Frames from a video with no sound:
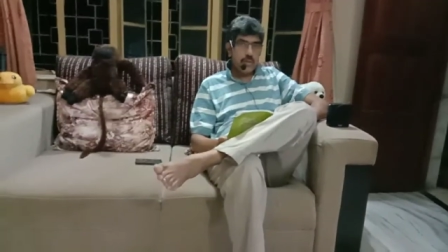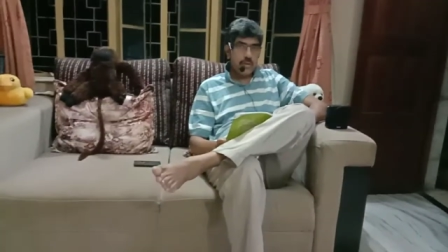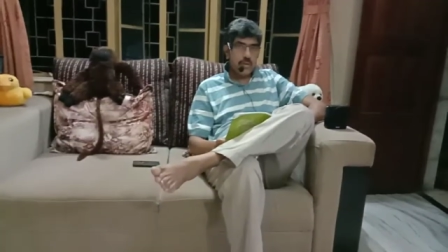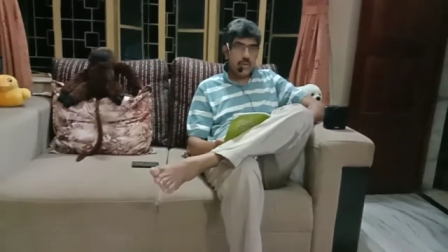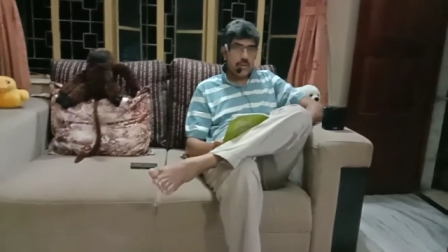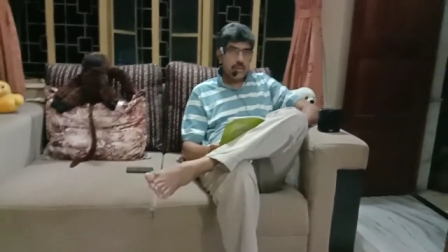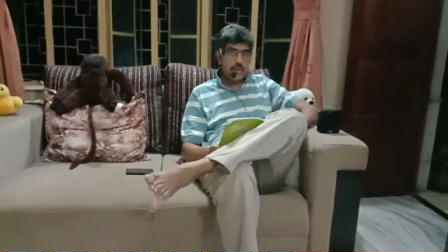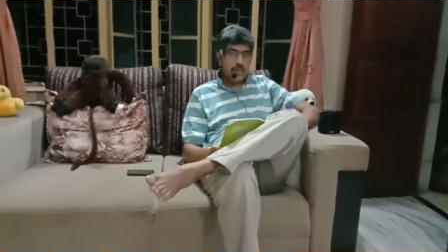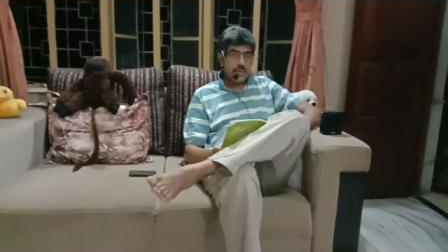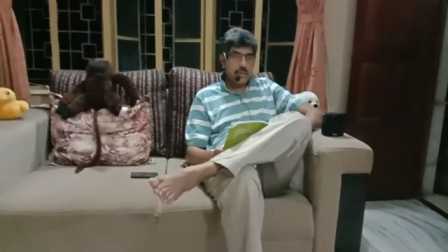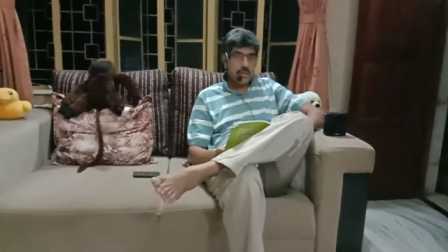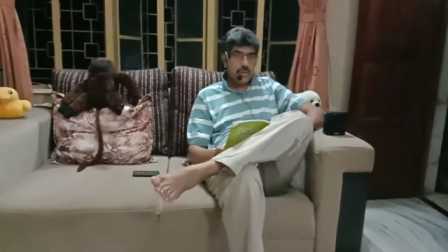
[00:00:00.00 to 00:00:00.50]

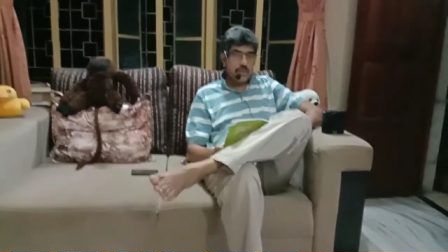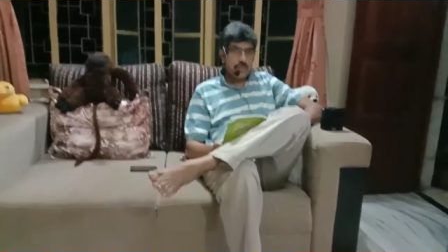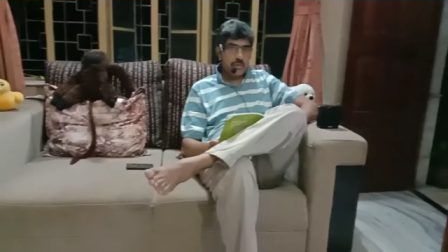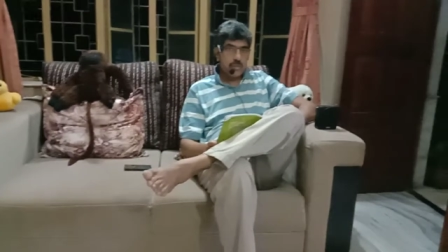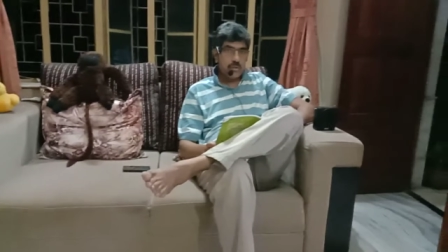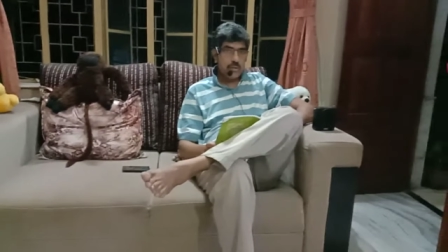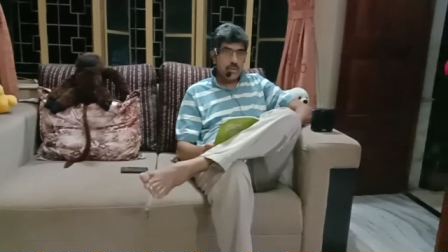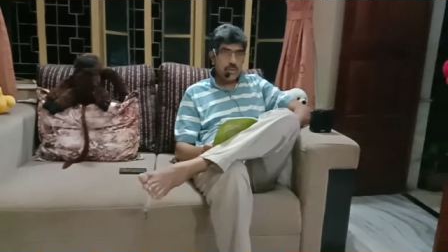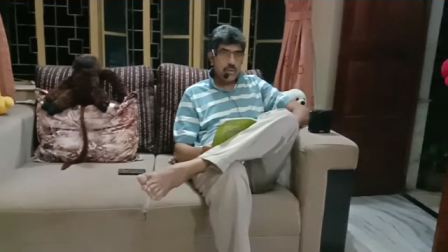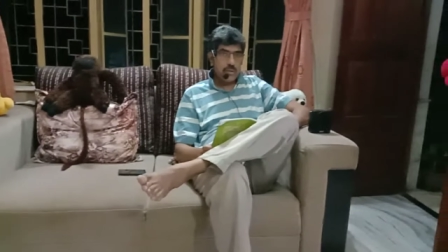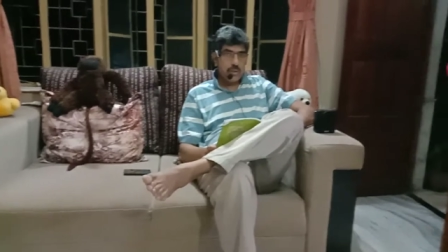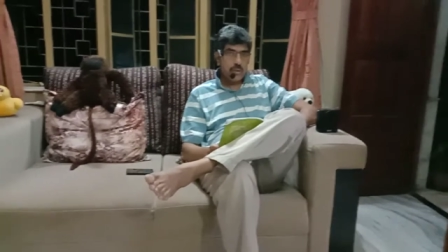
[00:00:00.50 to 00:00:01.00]
discussed
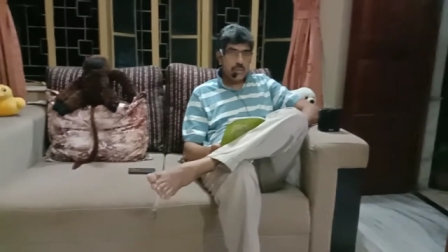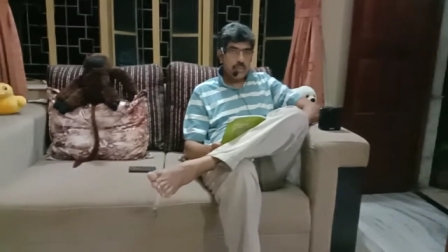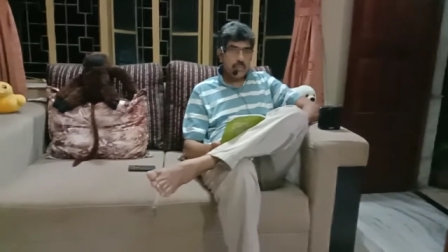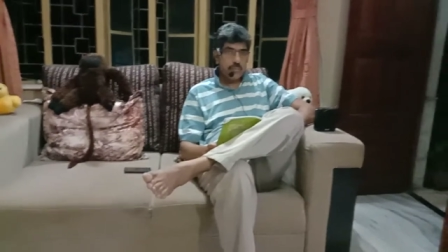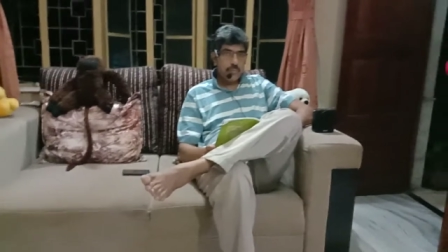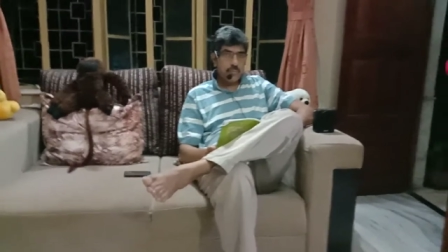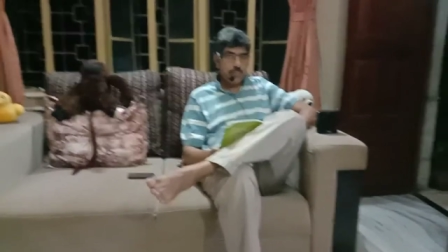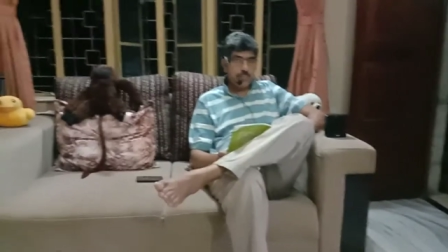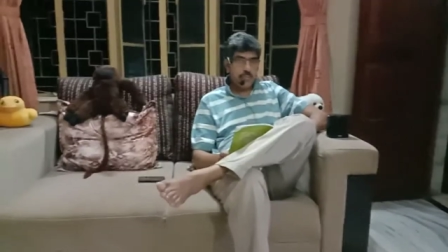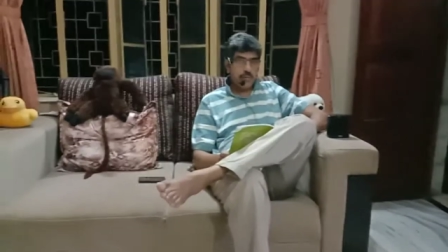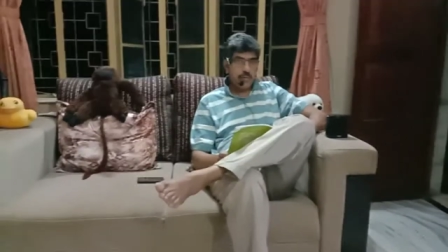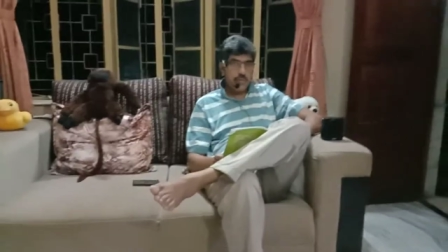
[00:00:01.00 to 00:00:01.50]
in the
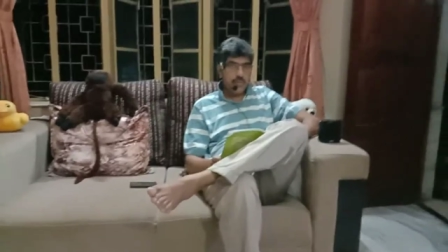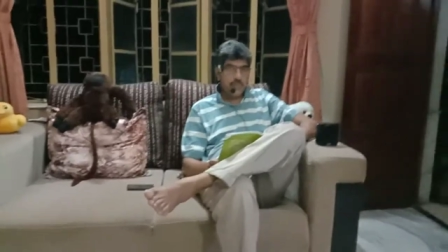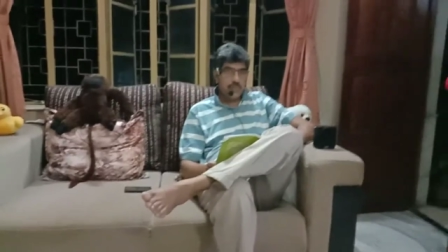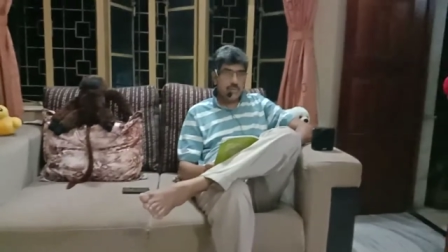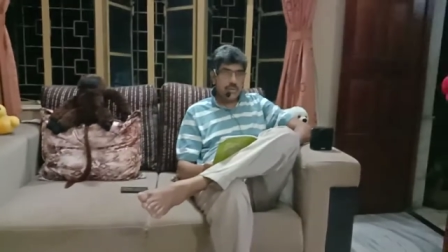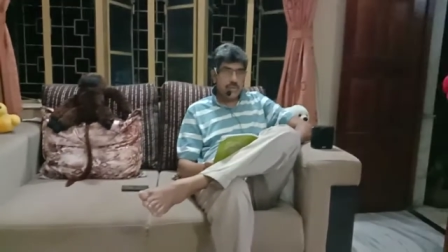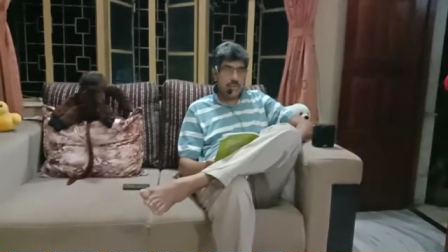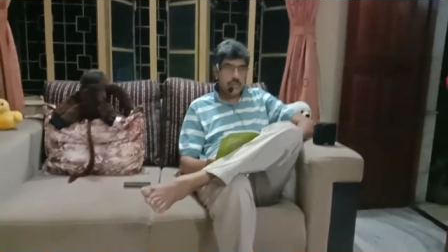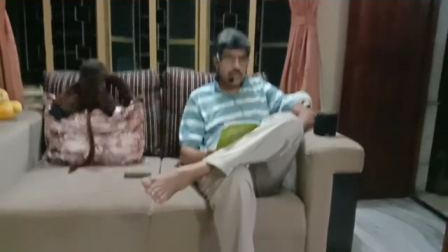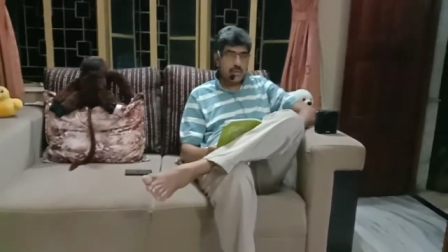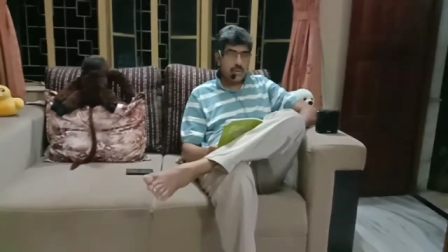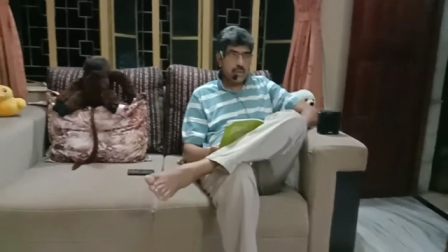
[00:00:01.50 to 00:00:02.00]

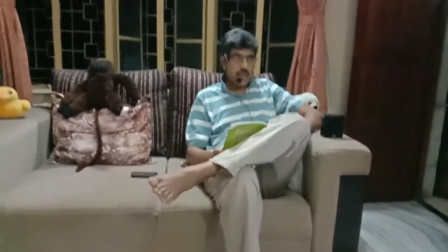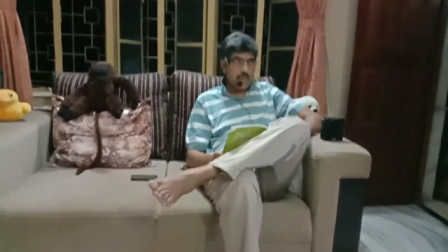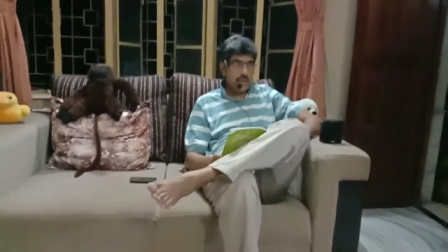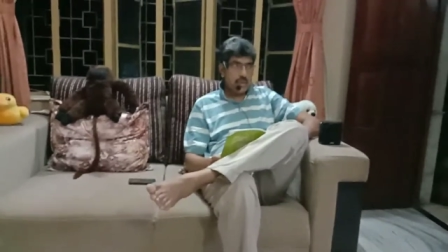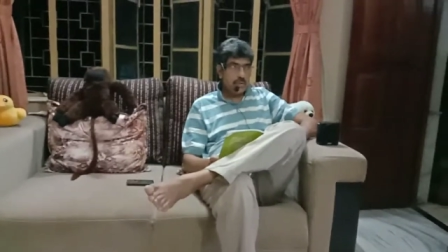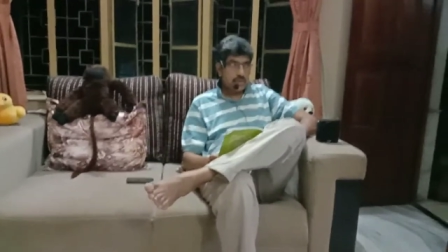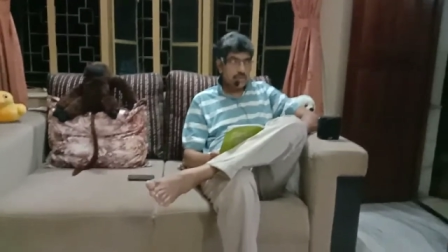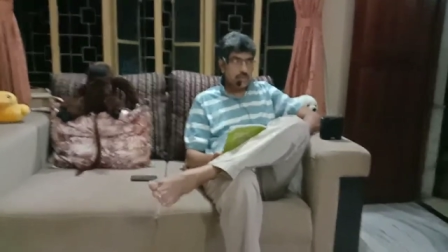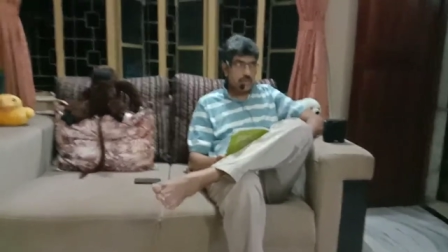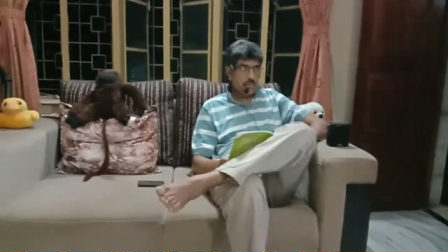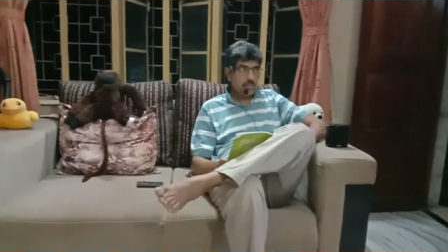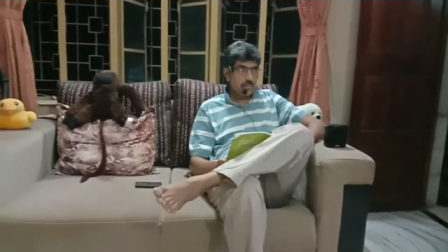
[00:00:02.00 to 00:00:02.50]
previous class,